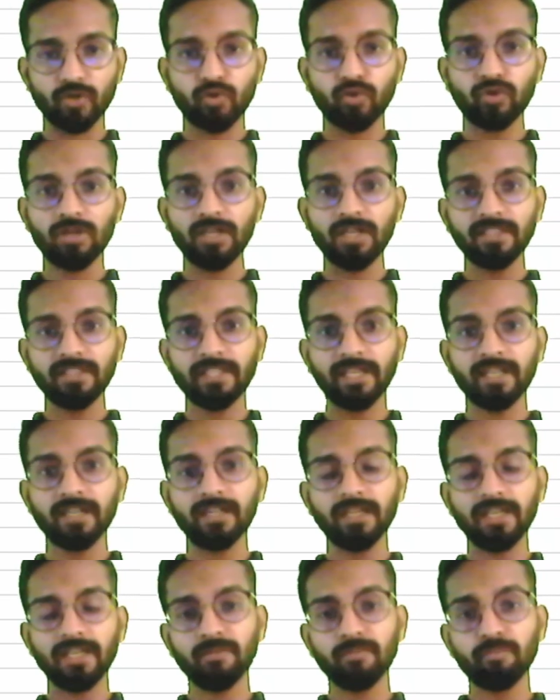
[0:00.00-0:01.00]
Only
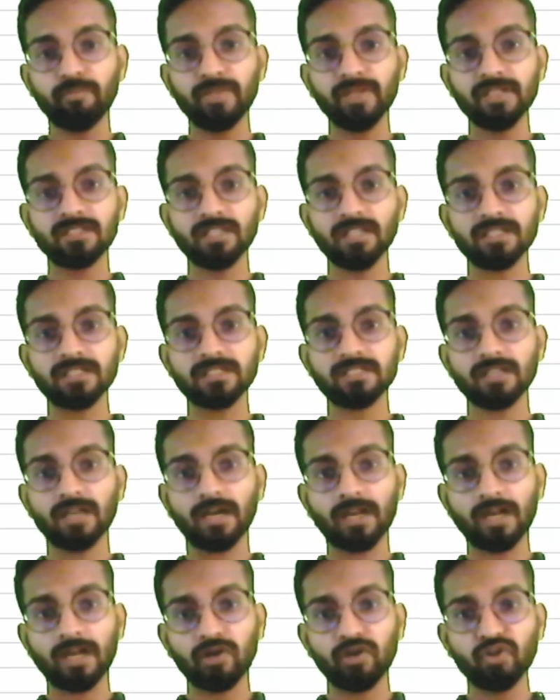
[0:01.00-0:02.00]
then in business
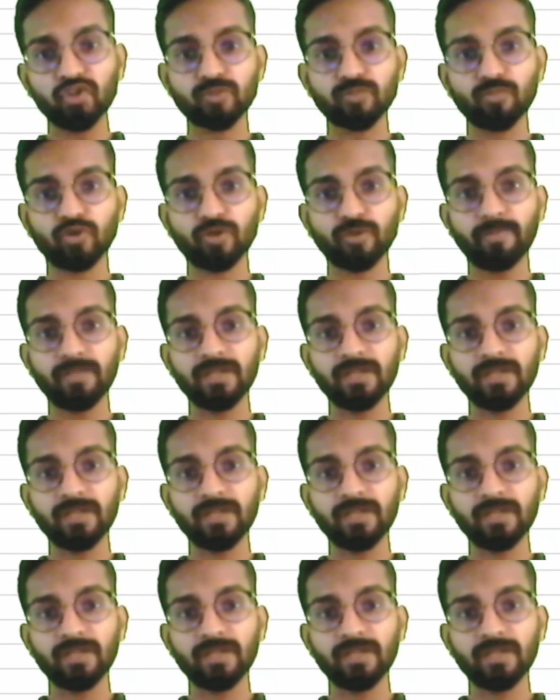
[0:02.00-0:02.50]
accounts book,